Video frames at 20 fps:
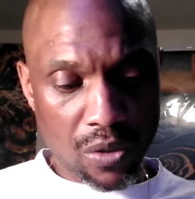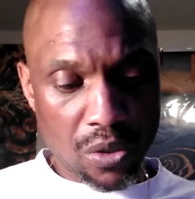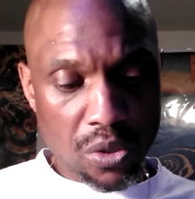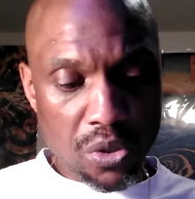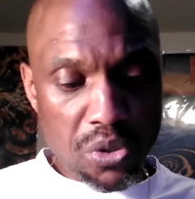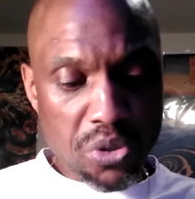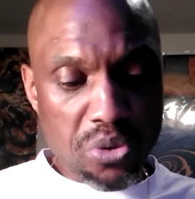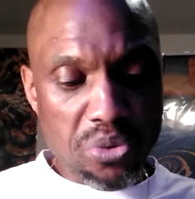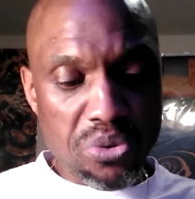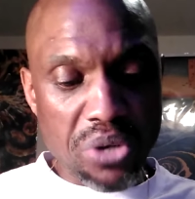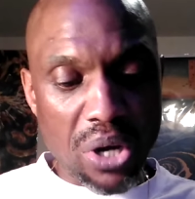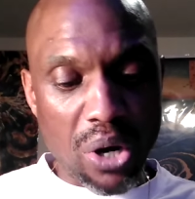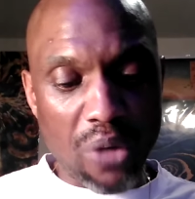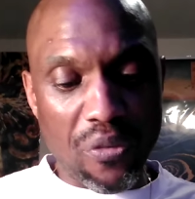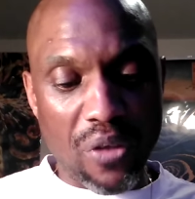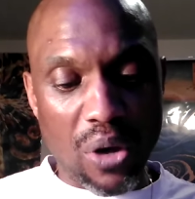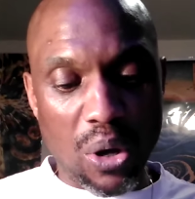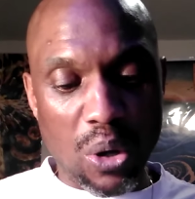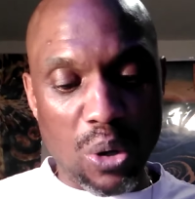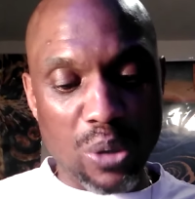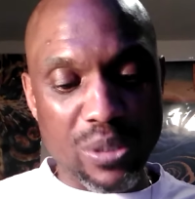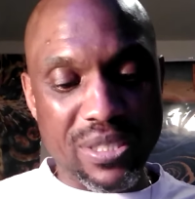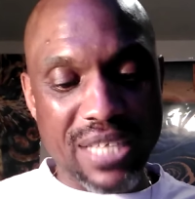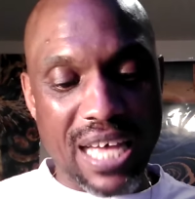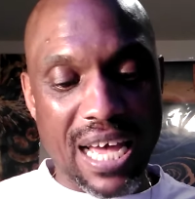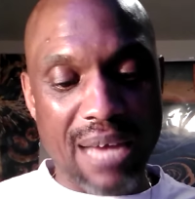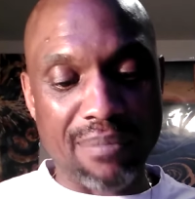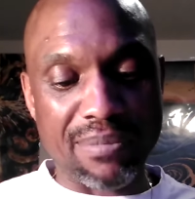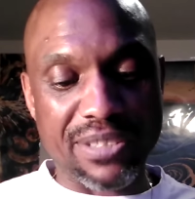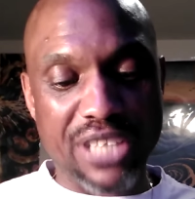You know the
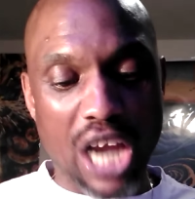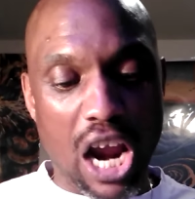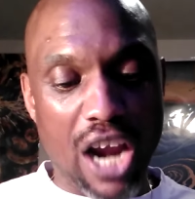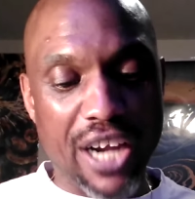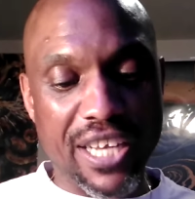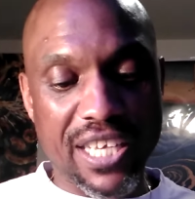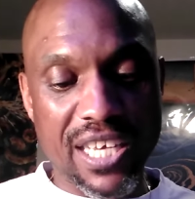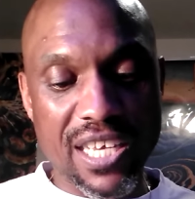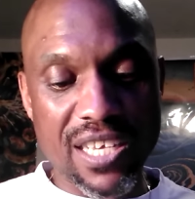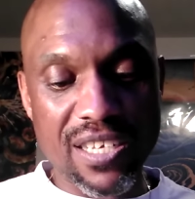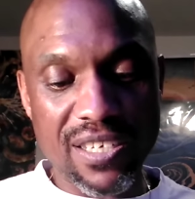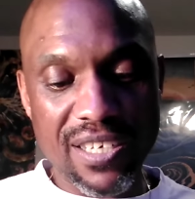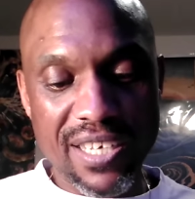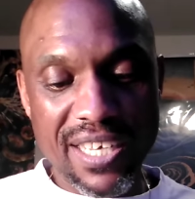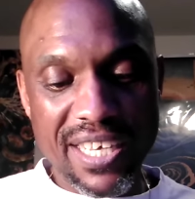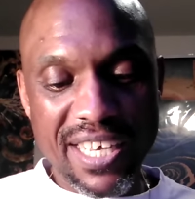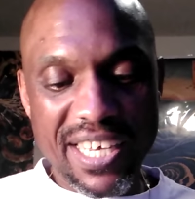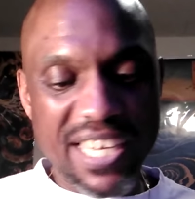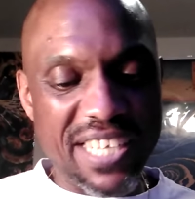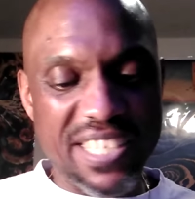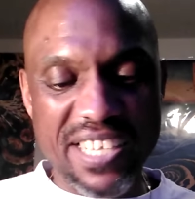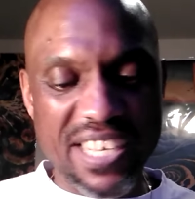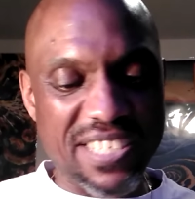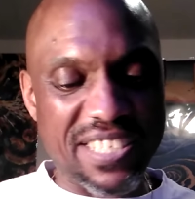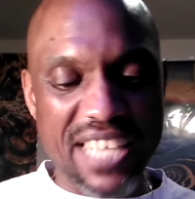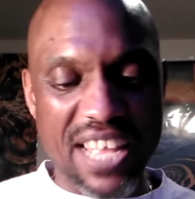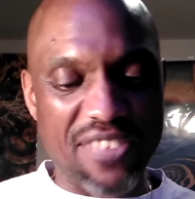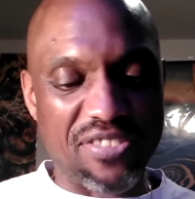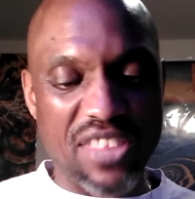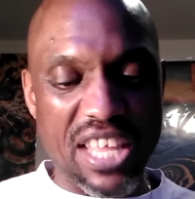old-time darky. He does
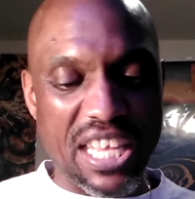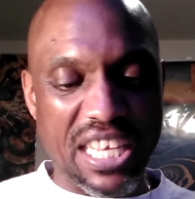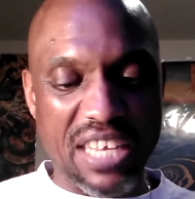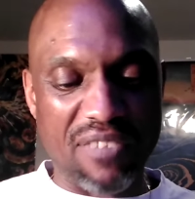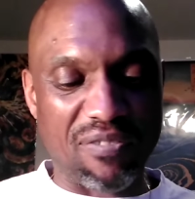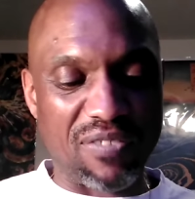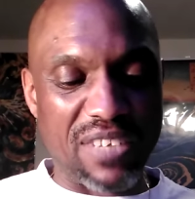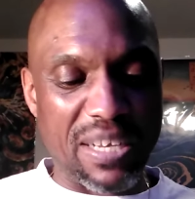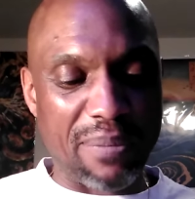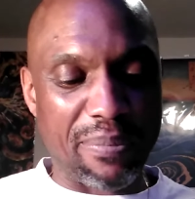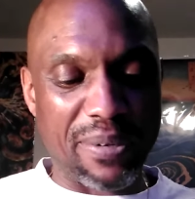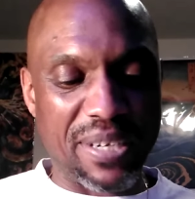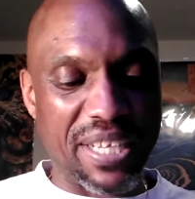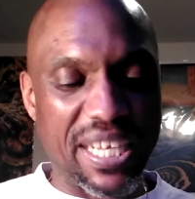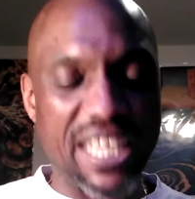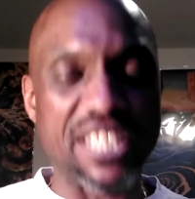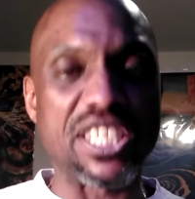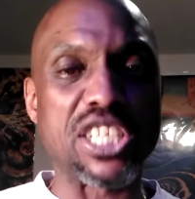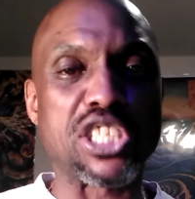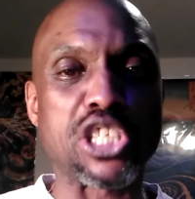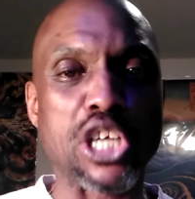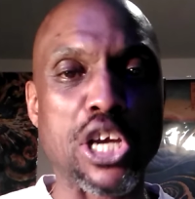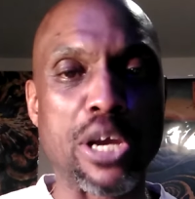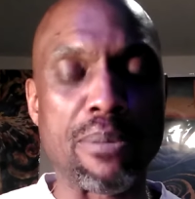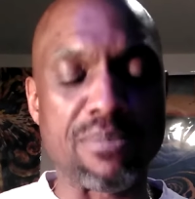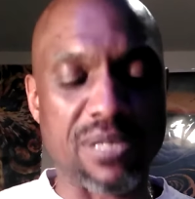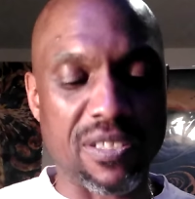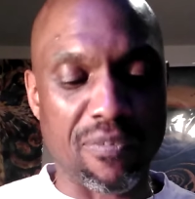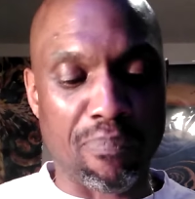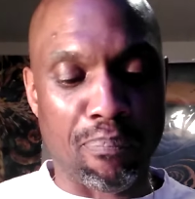not think of liberty in the
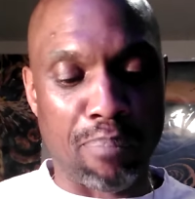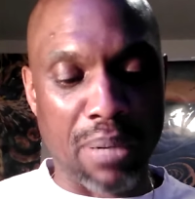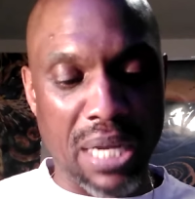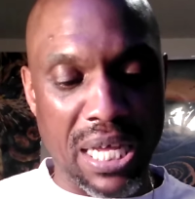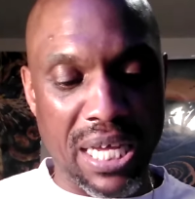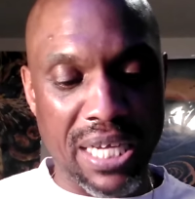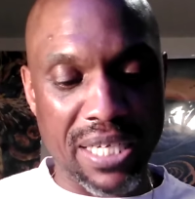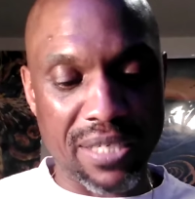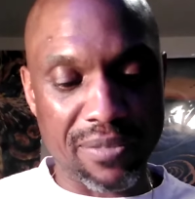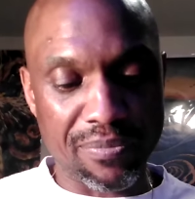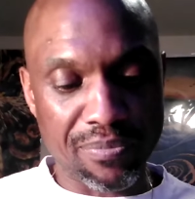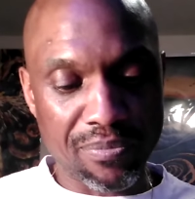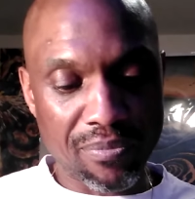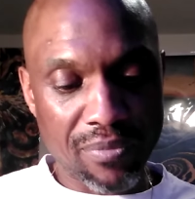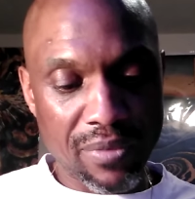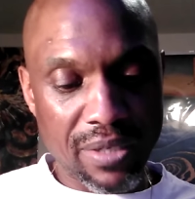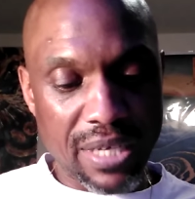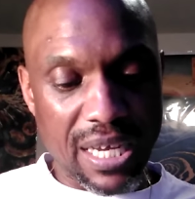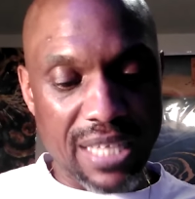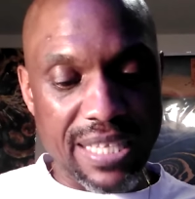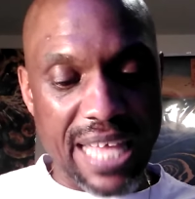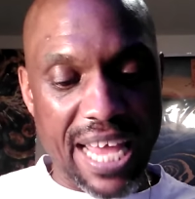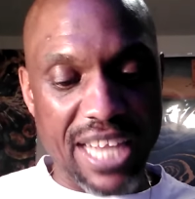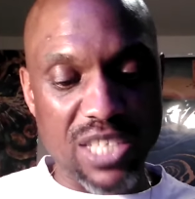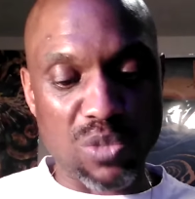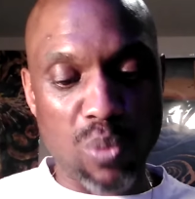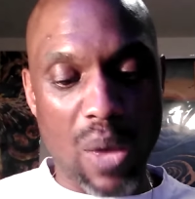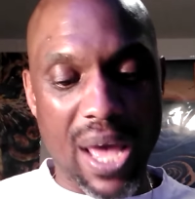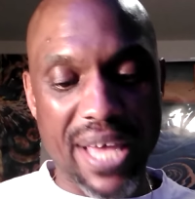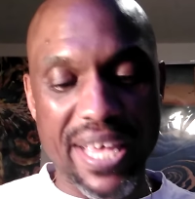terms of blood. And that
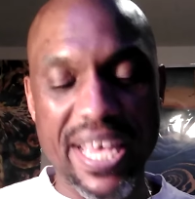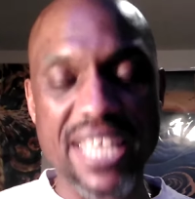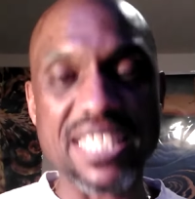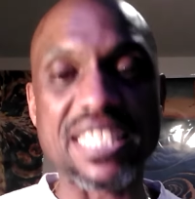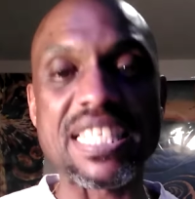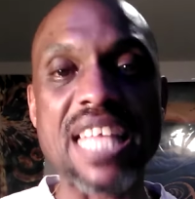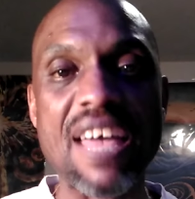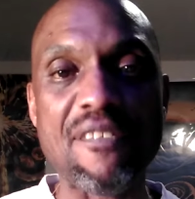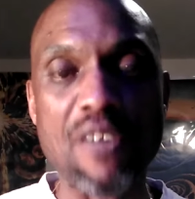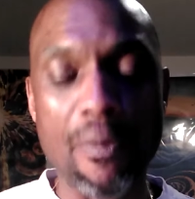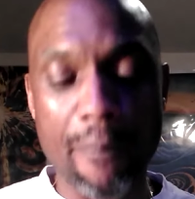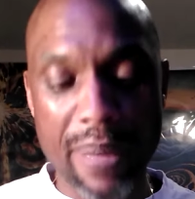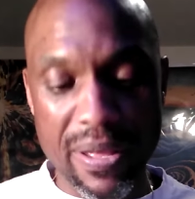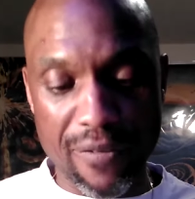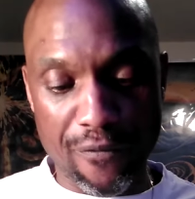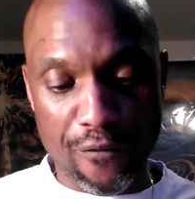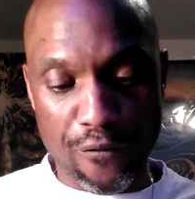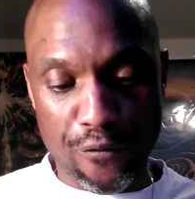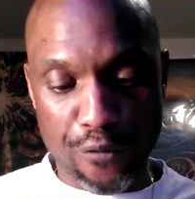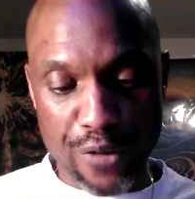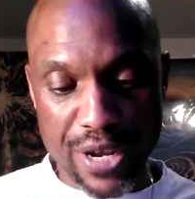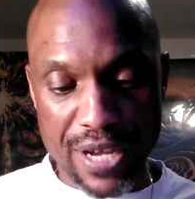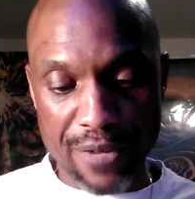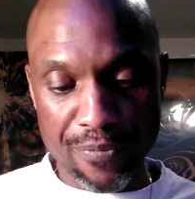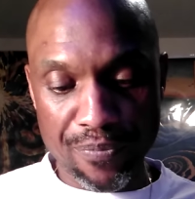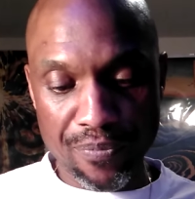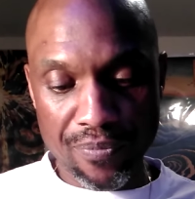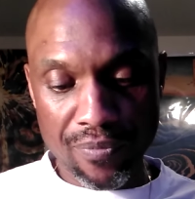is why he has never been free.